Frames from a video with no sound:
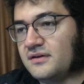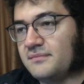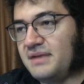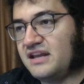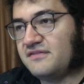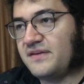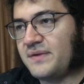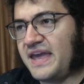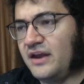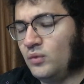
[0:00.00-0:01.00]
many of them
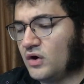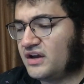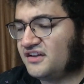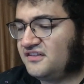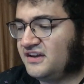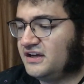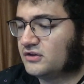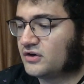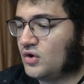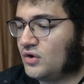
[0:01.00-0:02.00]
can work as
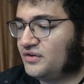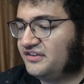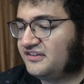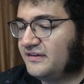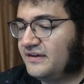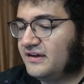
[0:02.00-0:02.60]
singular goals,